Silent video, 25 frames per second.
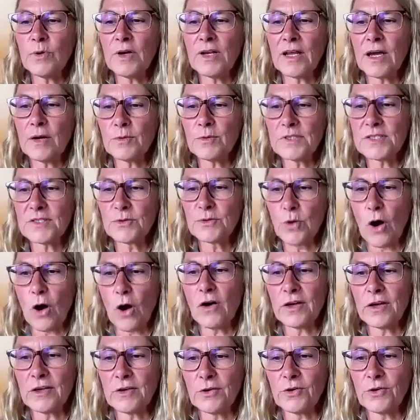when I was
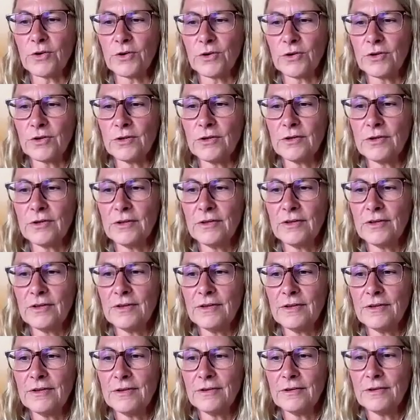drawing her,
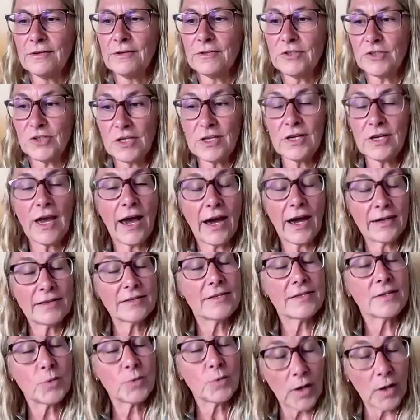she had a
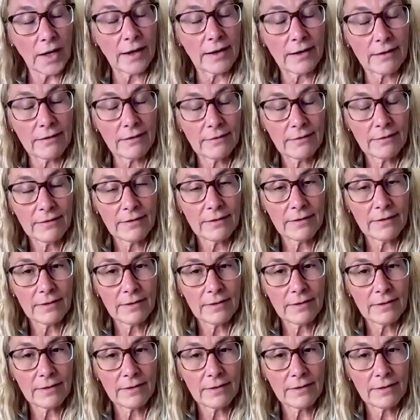swing.